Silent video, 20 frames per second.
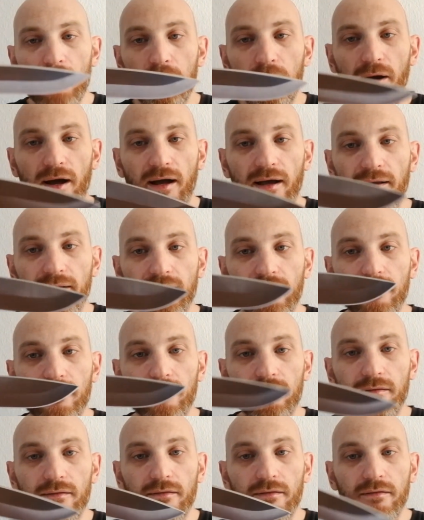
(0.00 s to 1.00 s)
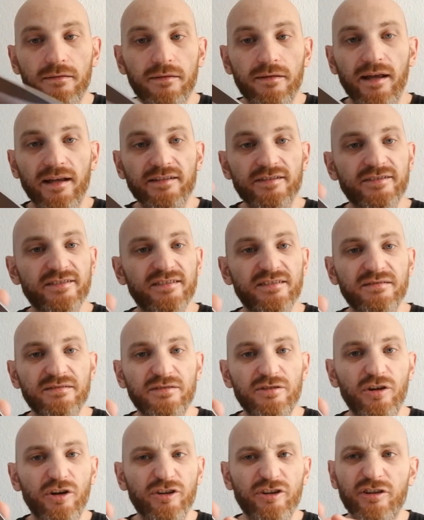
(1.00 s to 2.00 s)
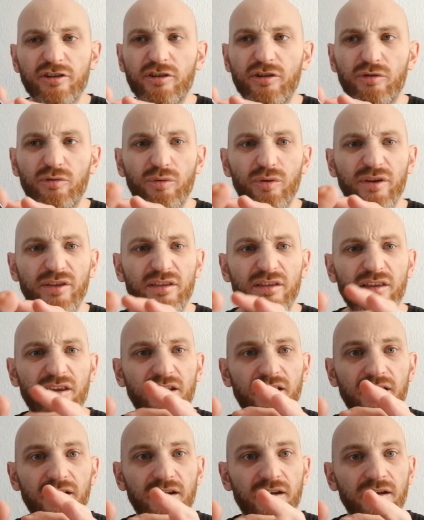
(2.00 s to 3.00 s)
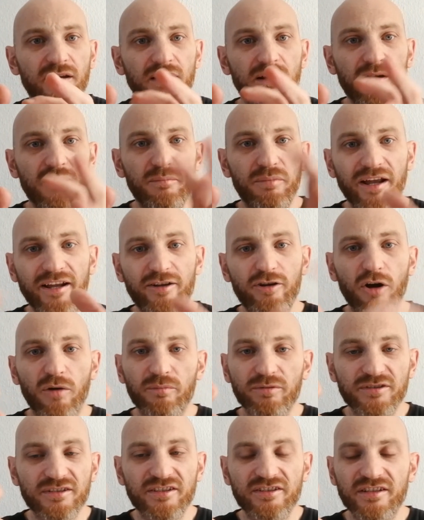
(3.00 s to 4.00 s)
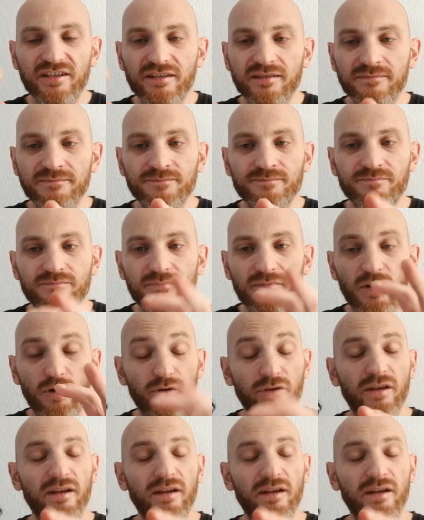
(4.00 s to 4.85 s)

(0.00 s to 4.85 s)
But that's got to do with the blade composition, it's